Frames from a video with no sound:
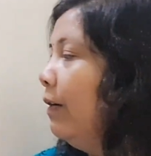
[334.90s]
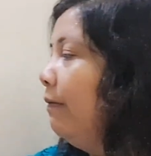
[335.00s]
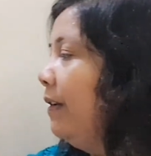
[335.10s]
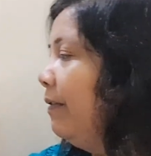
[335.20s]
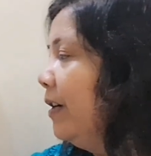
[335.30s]

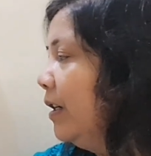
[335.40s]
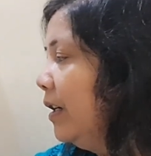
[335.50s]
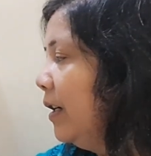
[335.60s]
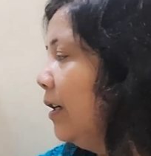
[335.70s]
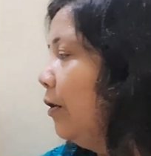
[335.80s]
We
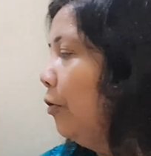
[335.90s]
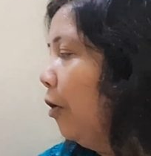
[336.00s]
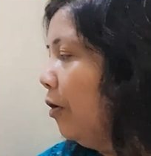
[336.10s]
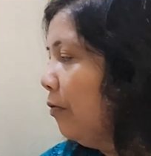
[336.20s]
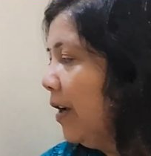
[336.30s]
were
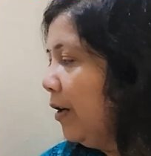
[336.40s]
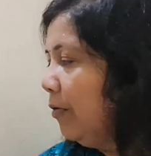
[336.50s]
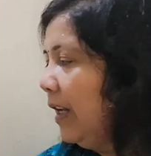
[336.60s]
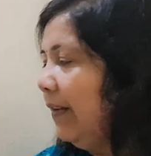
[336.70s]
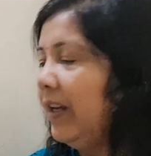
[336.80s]
not going
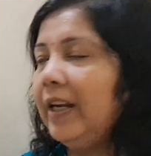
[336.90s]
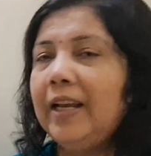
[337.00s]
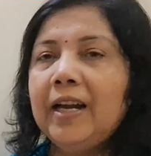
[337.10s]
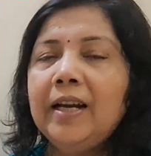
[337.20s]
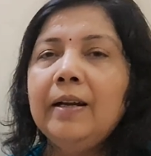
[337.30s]
to leave
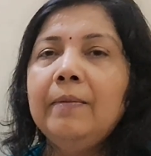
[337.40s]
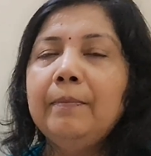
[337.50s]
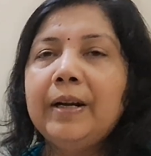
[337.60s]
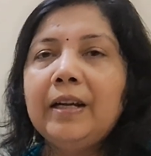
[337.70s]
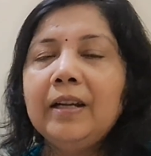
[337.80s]
India,
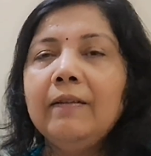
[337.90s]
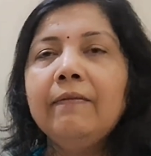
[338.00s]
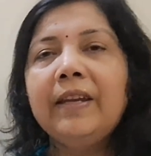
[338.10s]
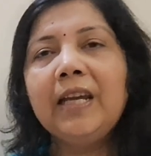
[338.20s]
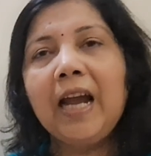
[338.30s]
but
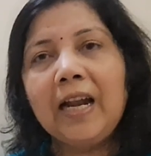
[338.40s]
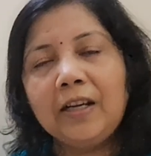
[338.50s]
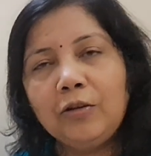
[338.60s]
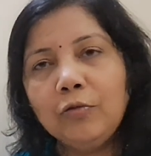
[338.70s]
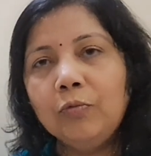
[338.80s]
we
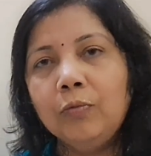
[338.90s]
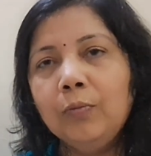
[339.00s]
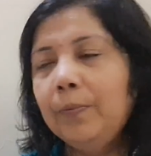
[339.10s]
had to.